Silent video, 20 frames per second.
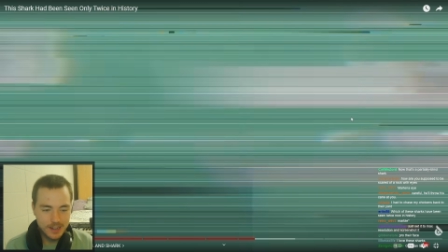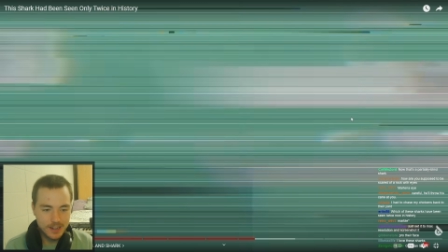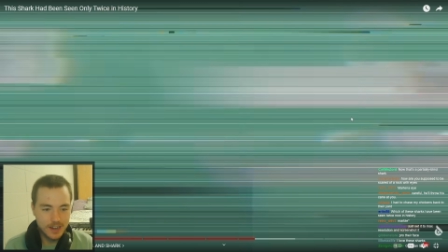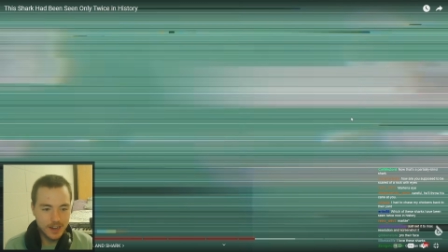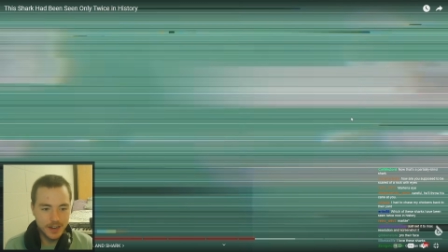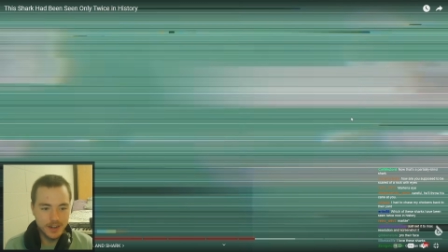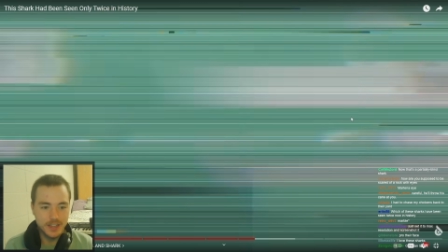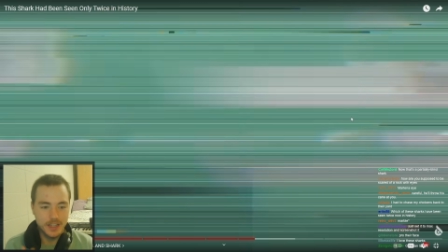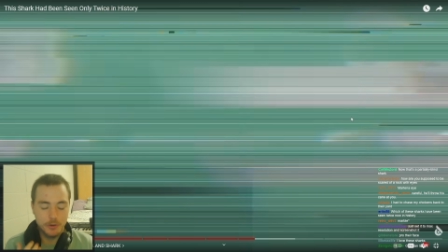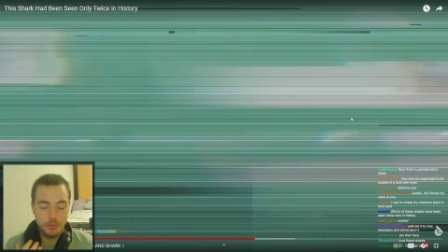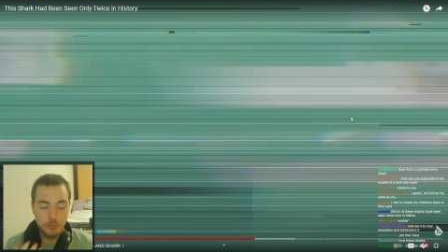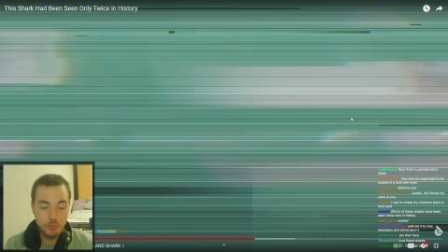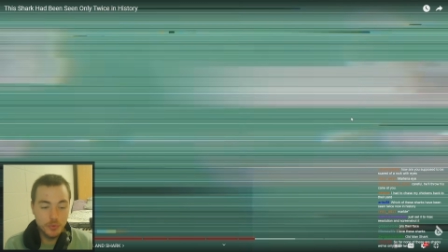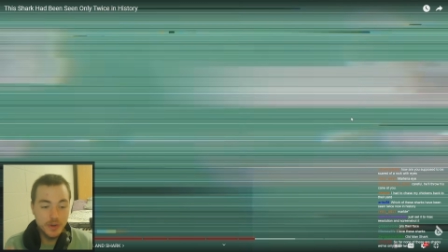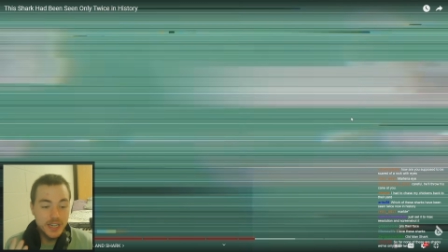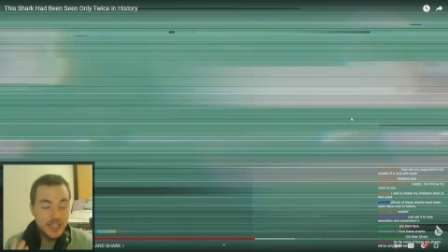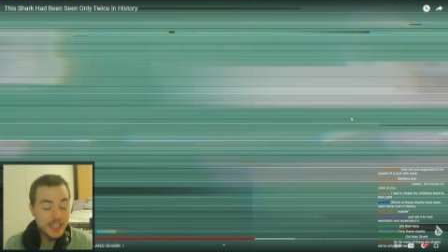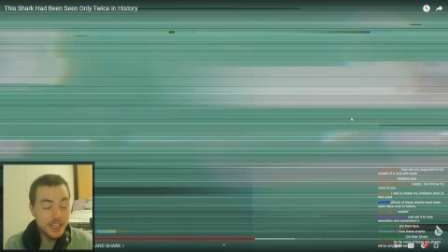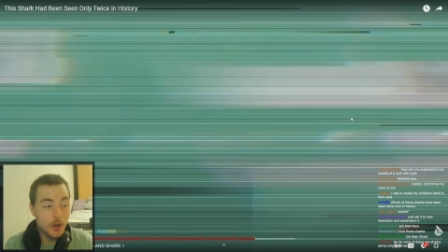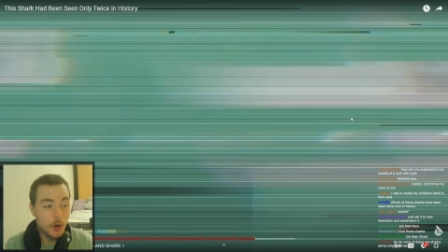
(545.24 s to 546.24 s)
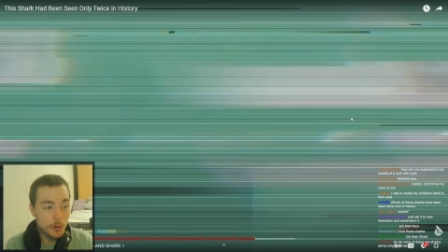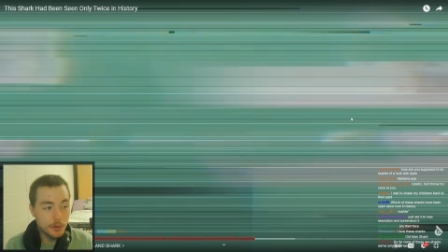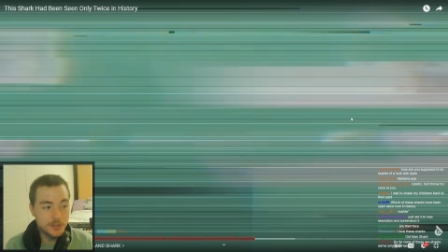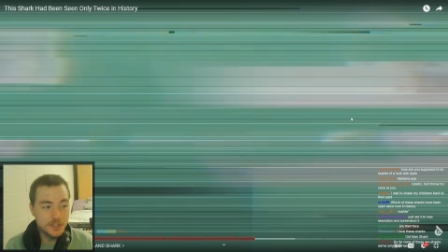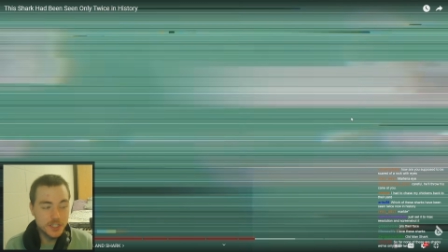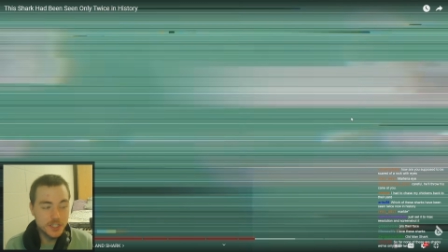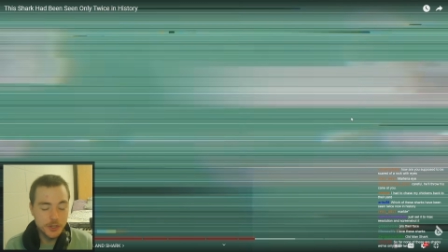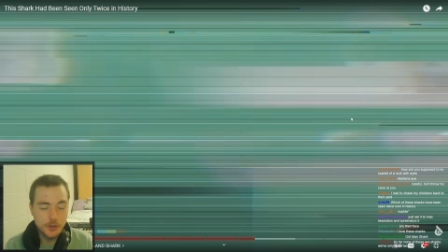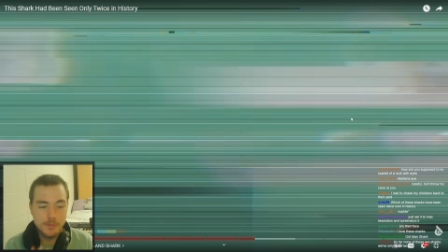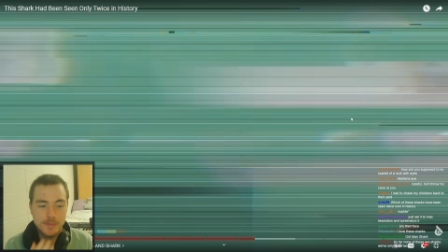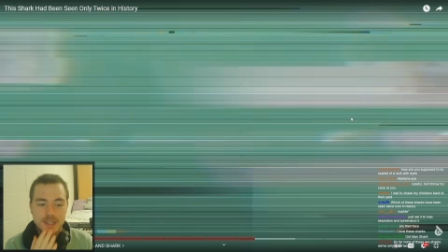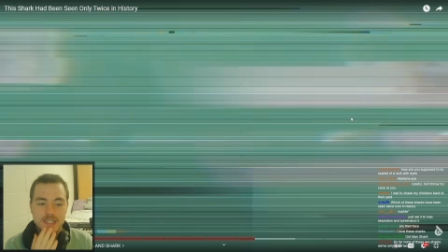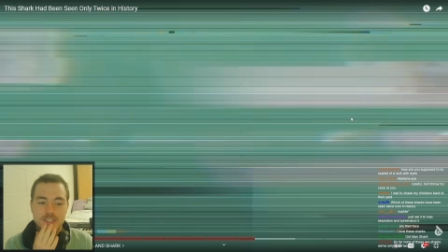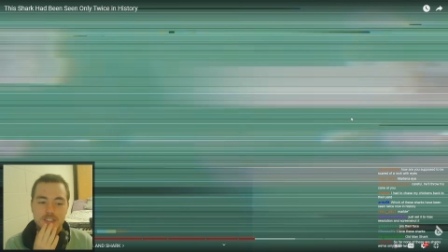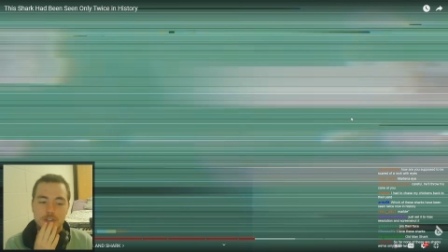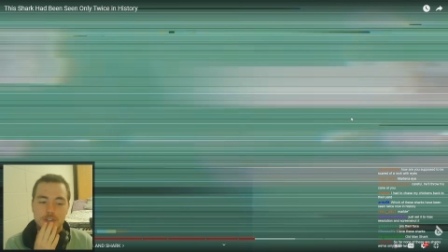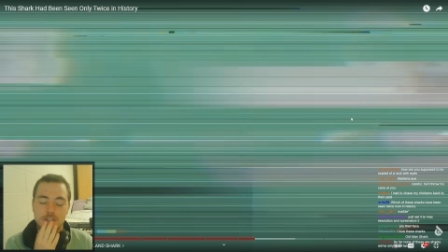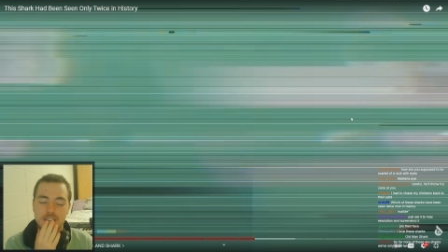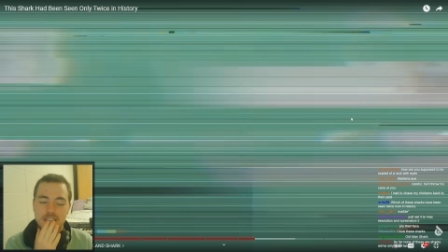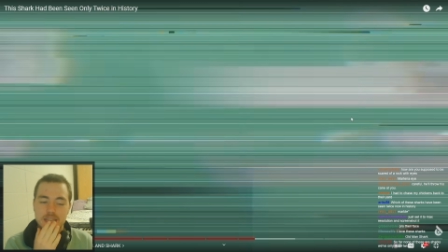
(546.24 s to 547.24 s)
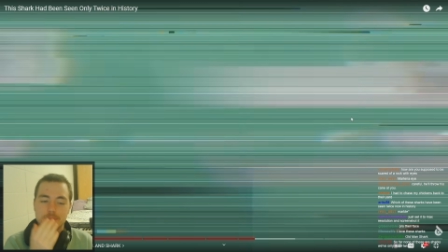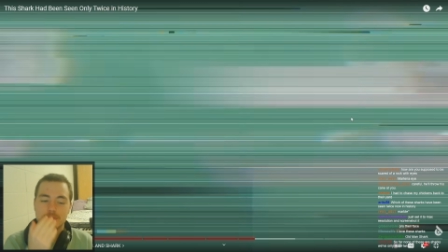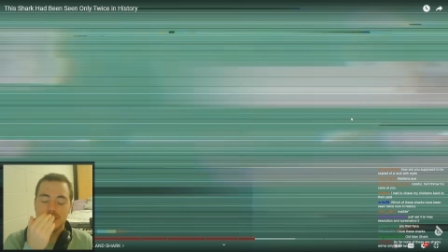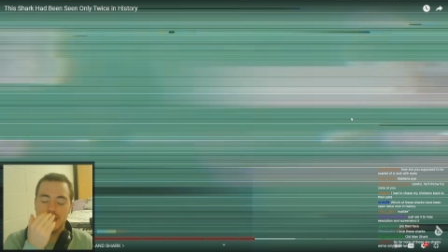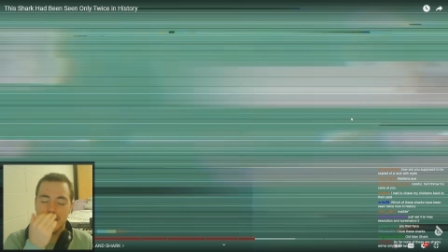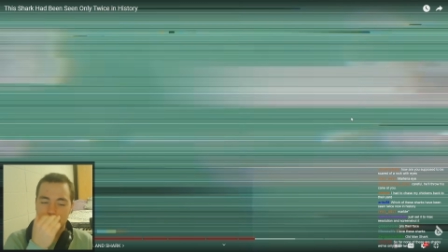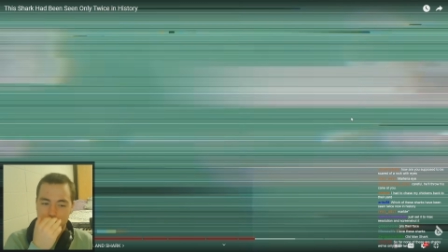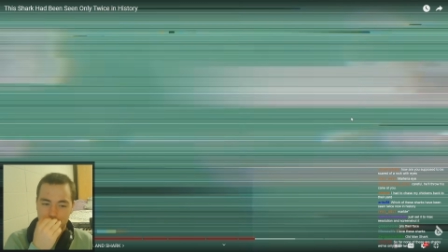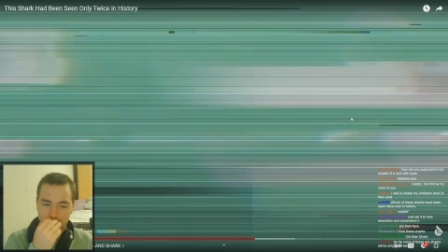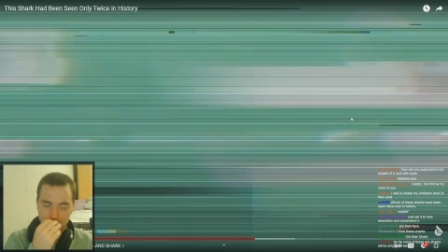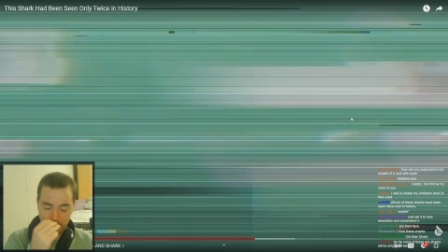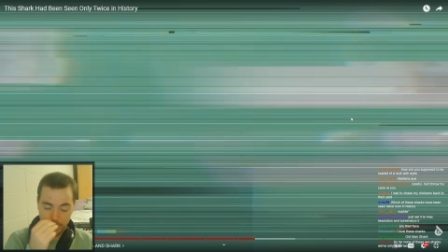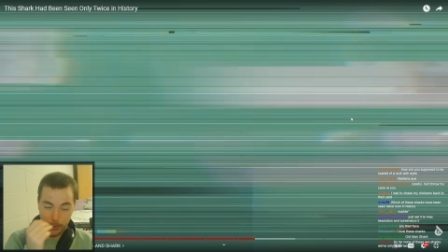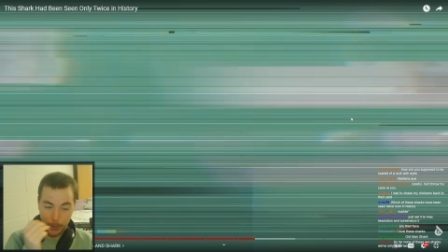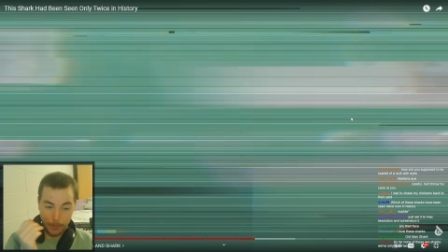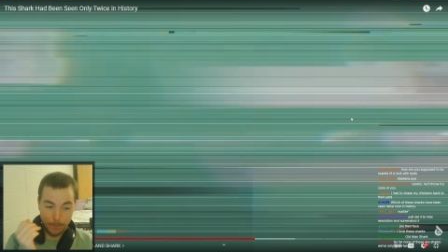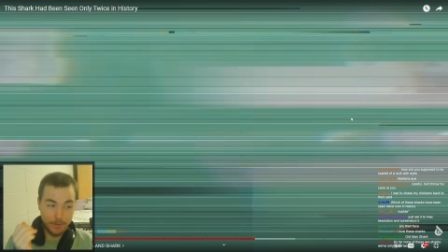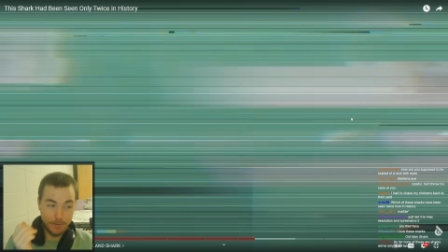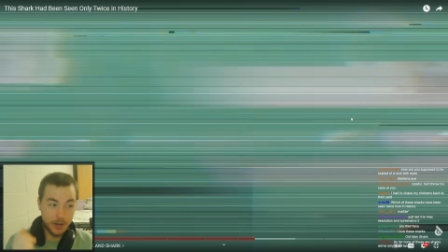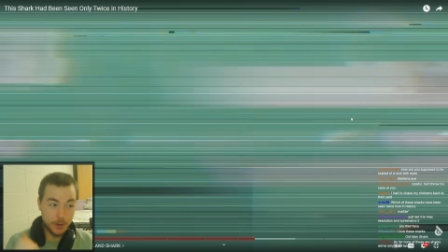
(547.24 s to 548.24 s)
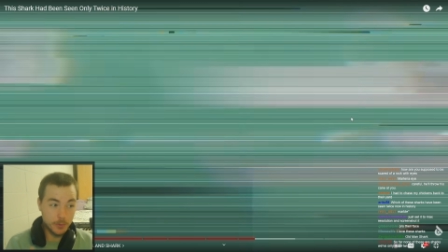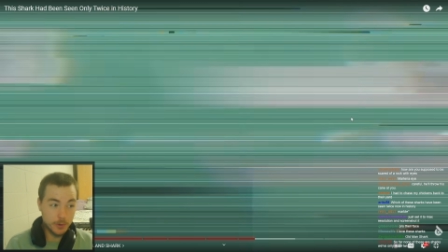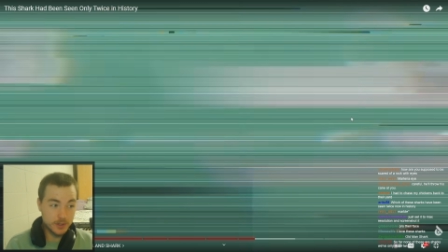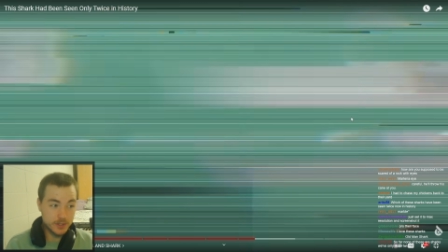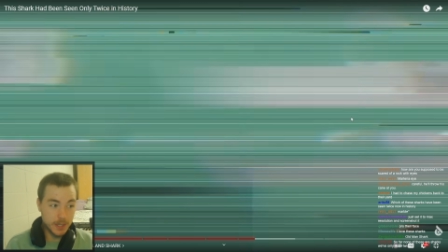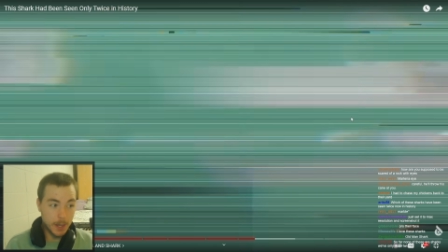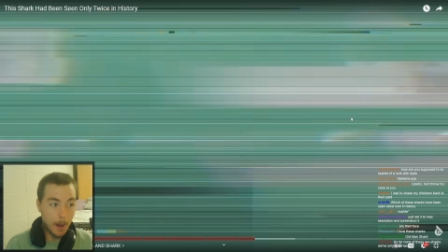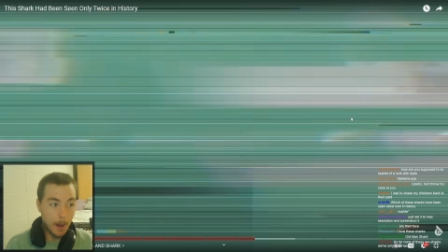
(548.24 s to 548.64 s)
on like really old humans, their lips kind of like curve inwards,